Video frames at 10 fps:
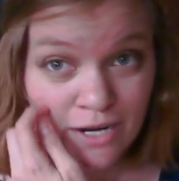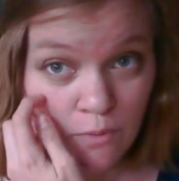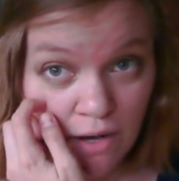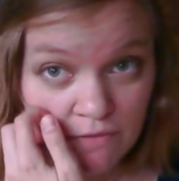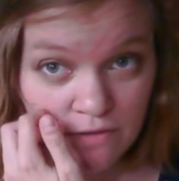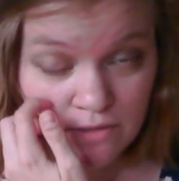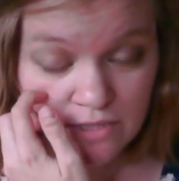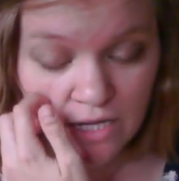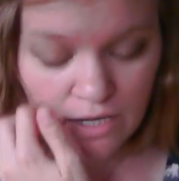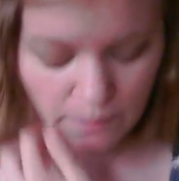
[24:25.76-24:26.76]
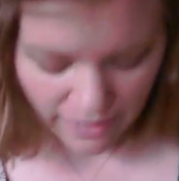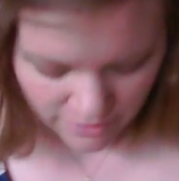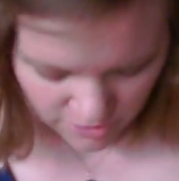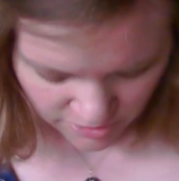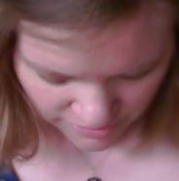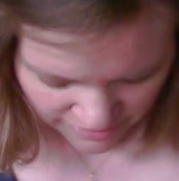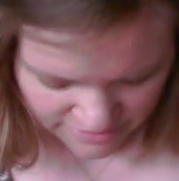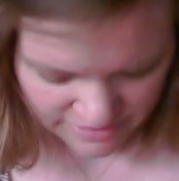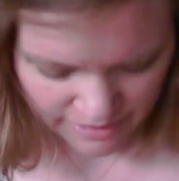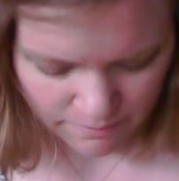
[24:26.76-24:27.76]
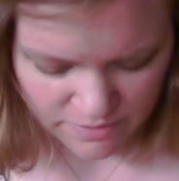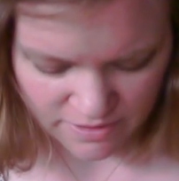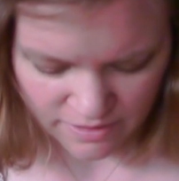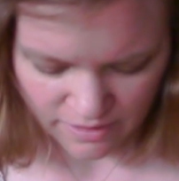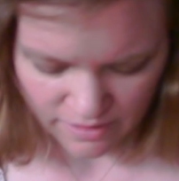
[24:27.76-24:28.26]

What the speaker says: waffle sock pattern, except